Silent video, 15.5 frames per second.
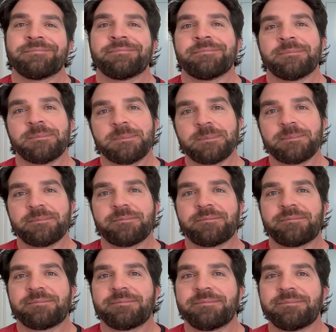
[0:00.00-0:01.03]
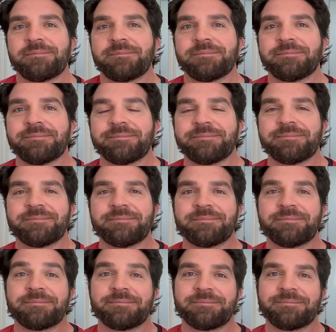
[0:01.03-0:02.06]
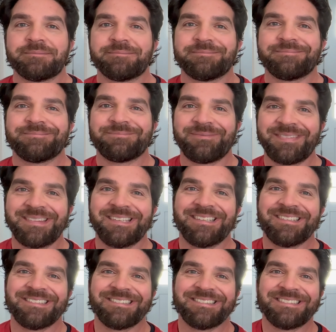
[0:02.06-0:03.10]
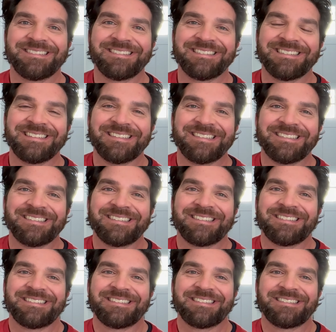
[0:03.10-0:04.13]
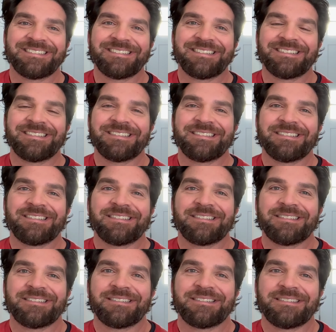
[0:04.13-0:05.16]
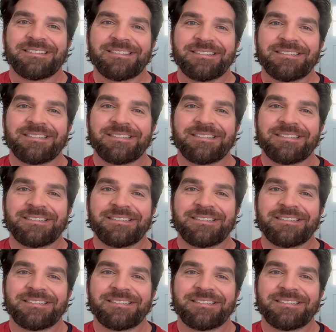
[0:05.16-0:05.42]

(not speaking)